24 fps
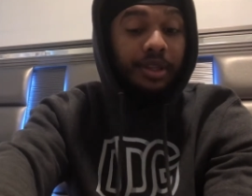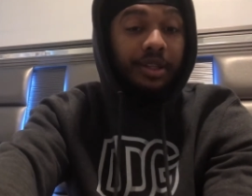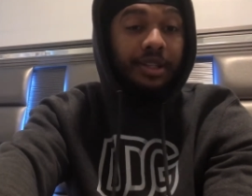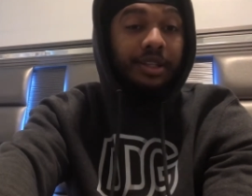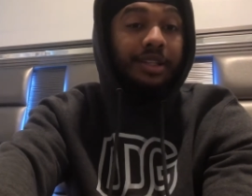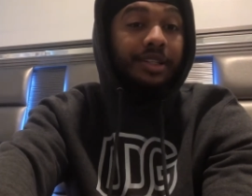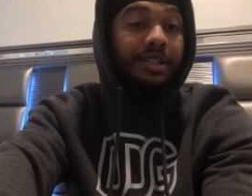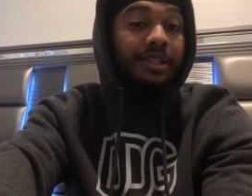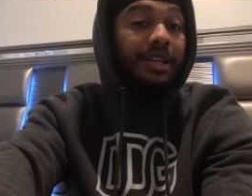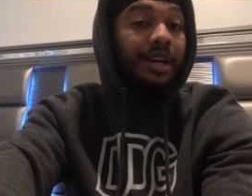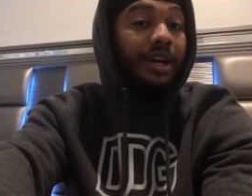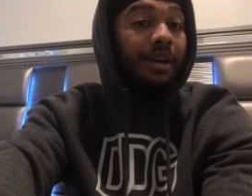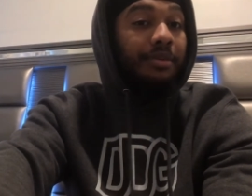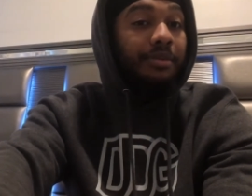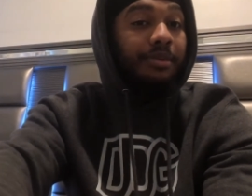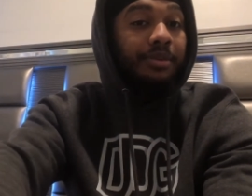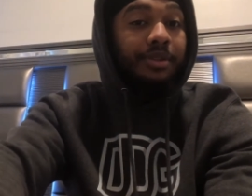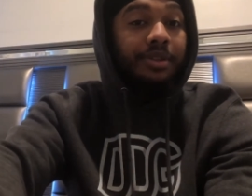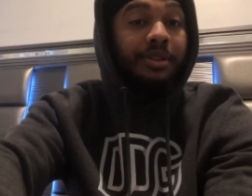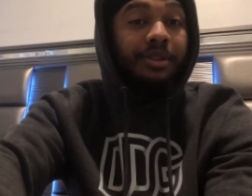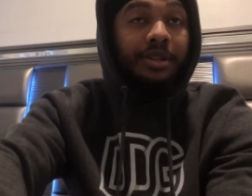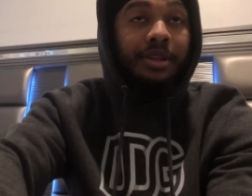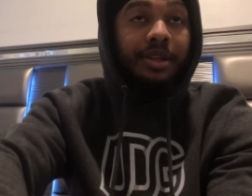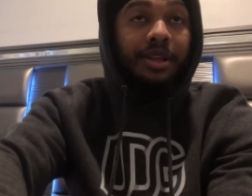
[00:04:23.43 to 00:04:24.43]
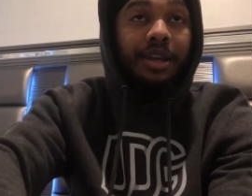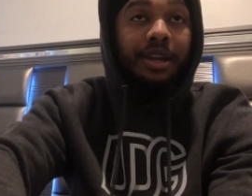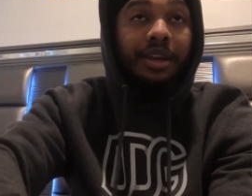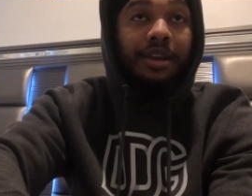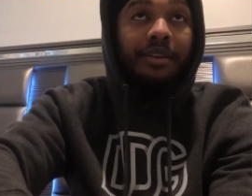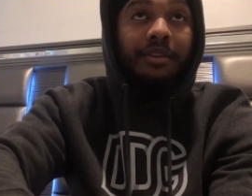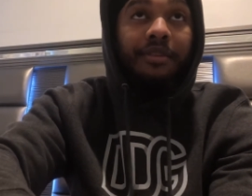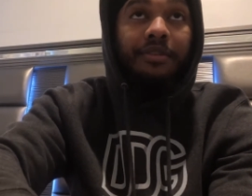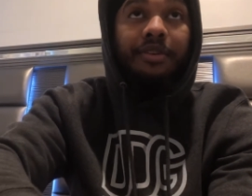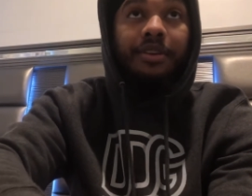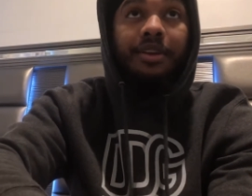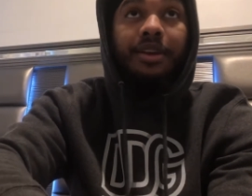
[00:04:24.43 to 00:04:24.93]
This guy be
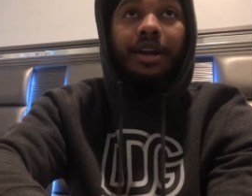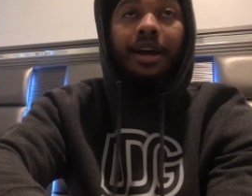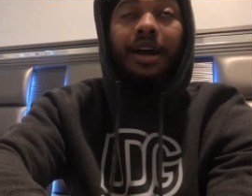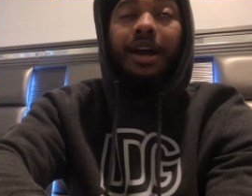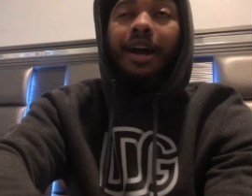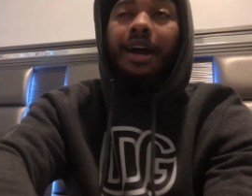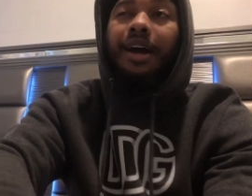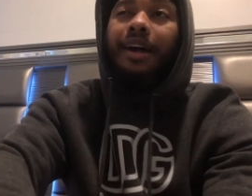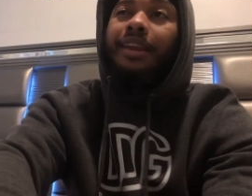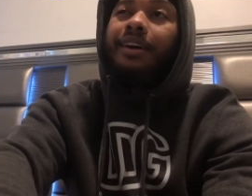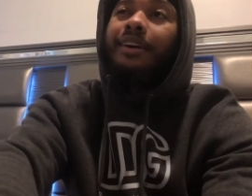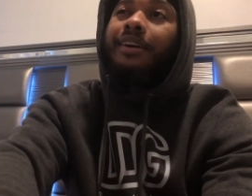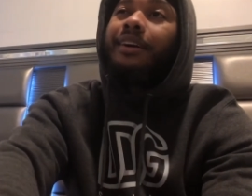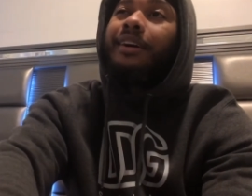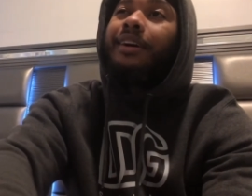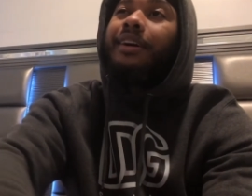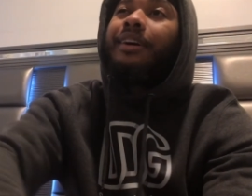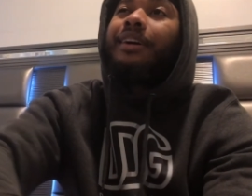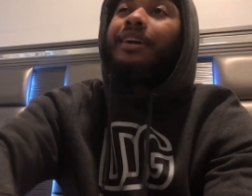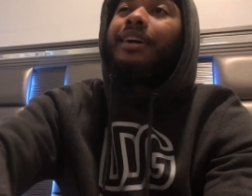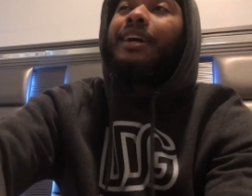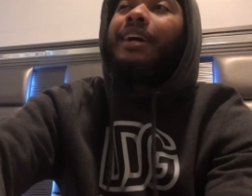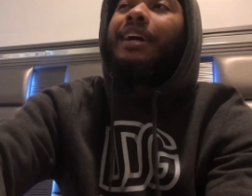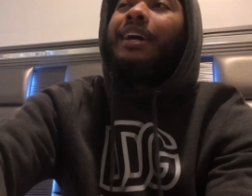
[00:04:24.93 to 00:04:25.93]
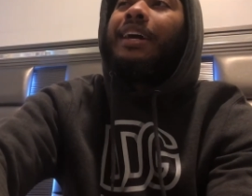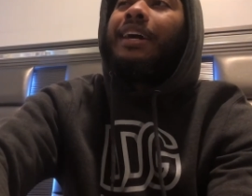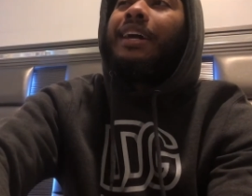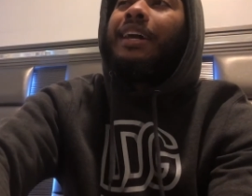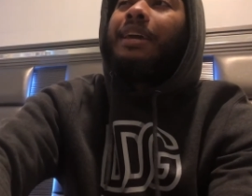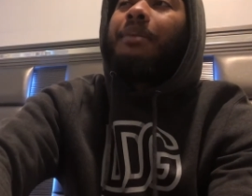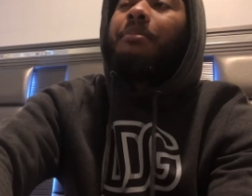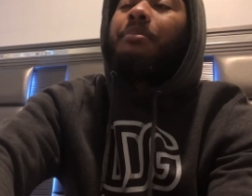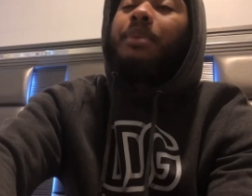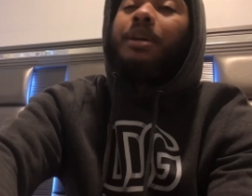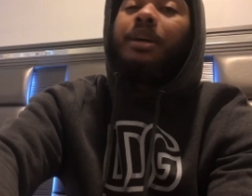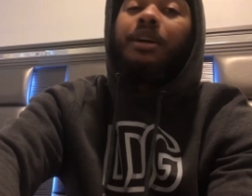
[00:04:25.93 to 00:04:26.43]
even harder. Hell,
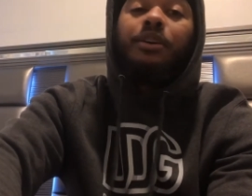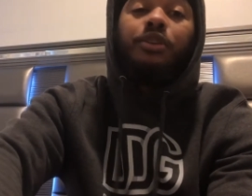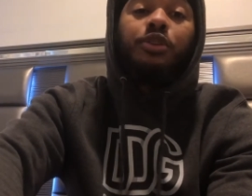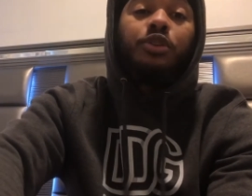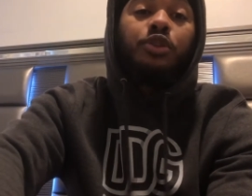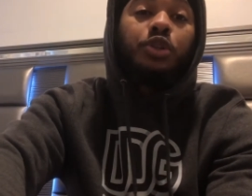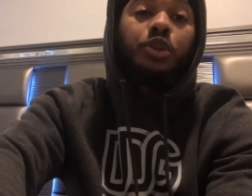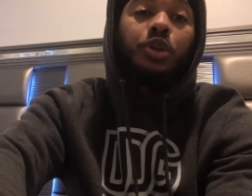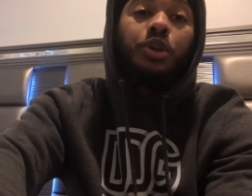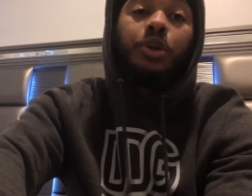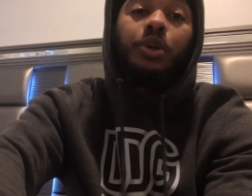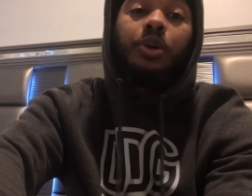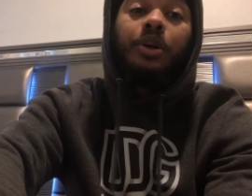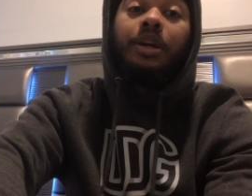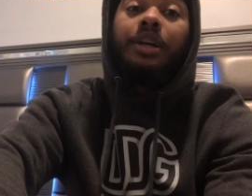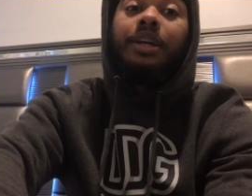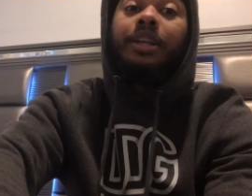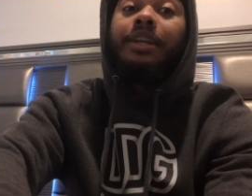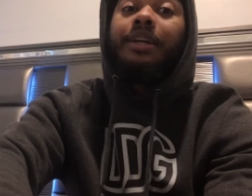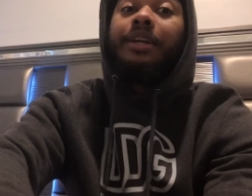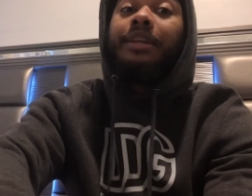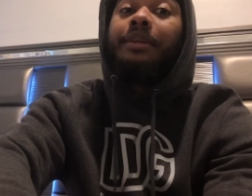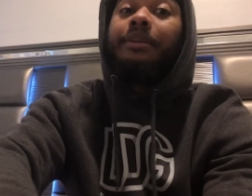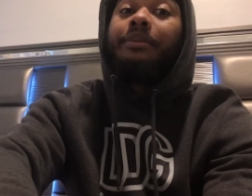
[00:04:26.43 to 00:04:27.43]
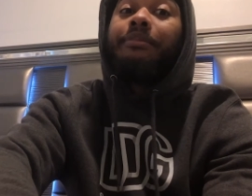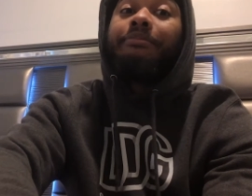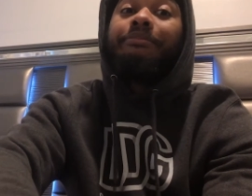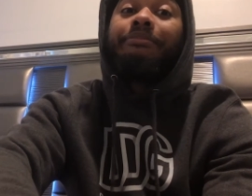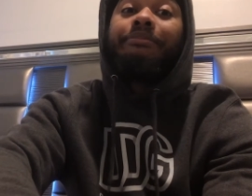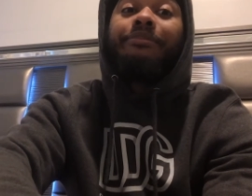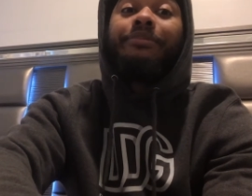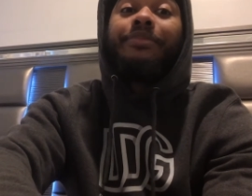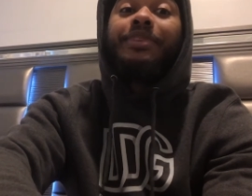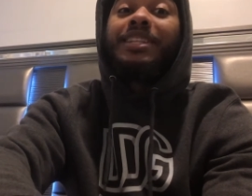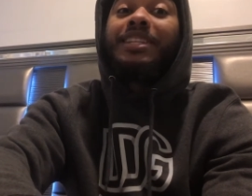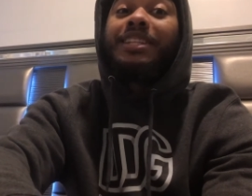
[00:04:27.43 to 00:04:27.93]
he be on tour and then
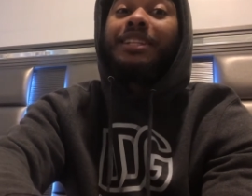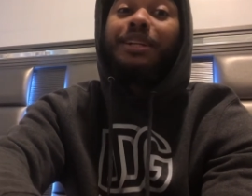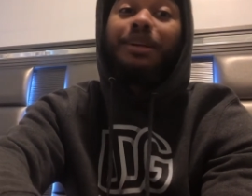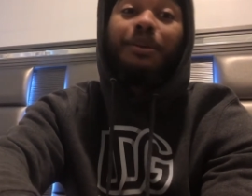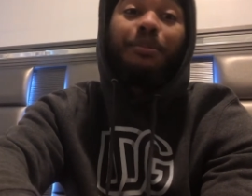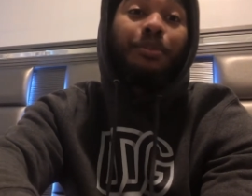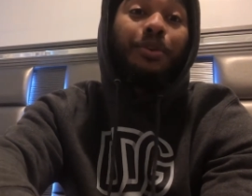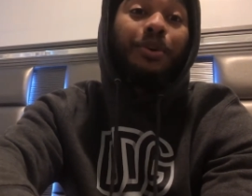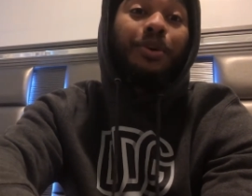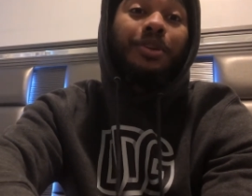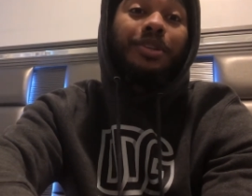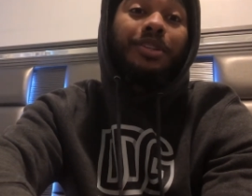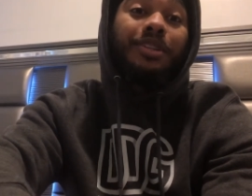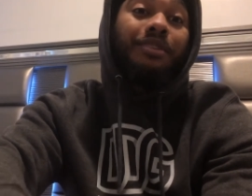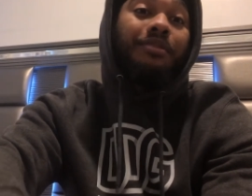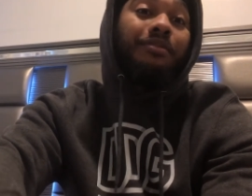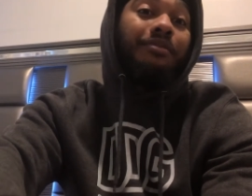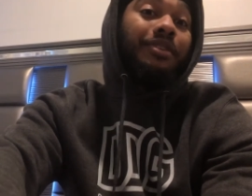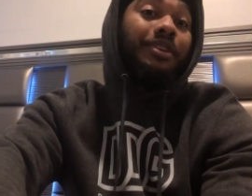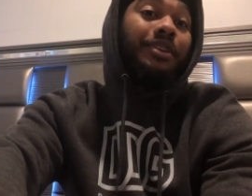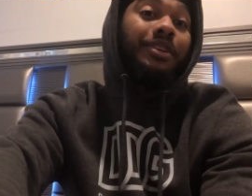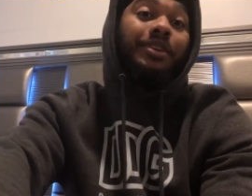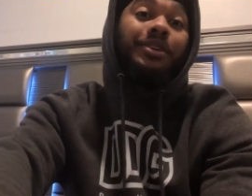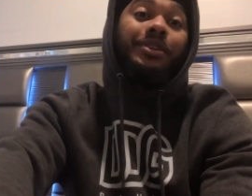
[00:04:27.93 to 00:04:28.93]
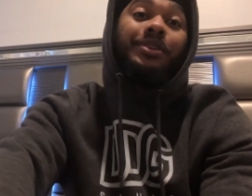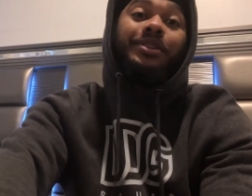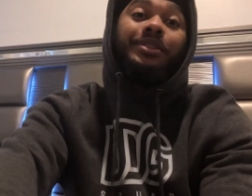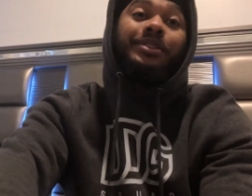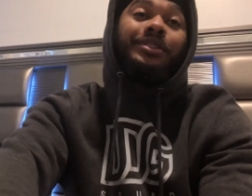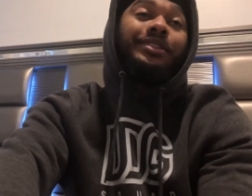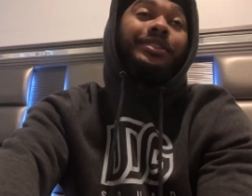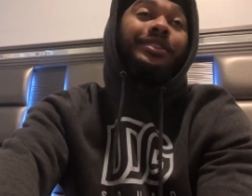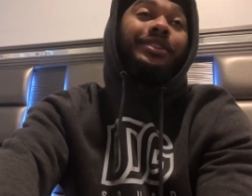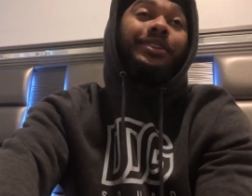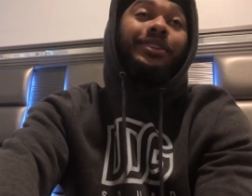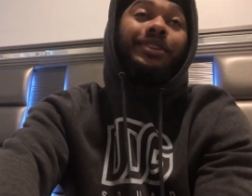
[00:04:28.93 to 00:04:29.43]
still posting
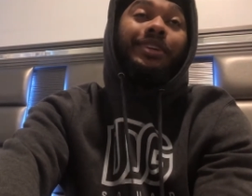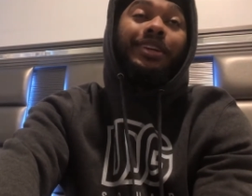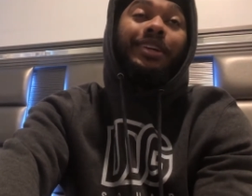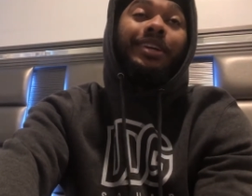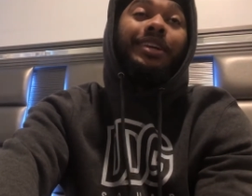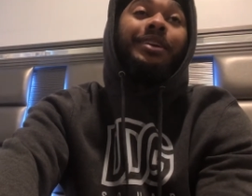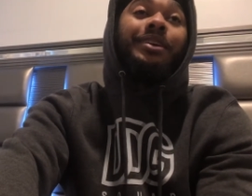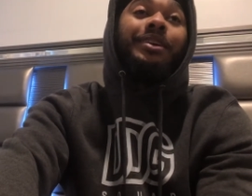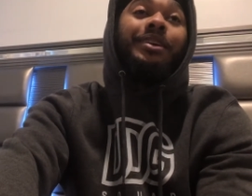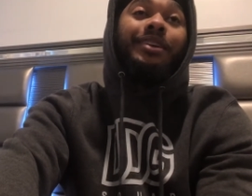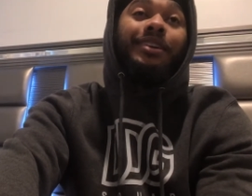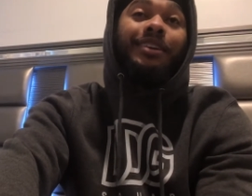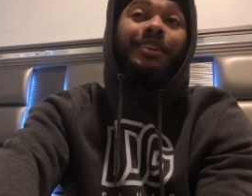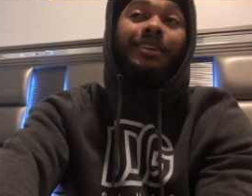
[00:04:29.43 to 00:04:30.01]
videos. Yo, he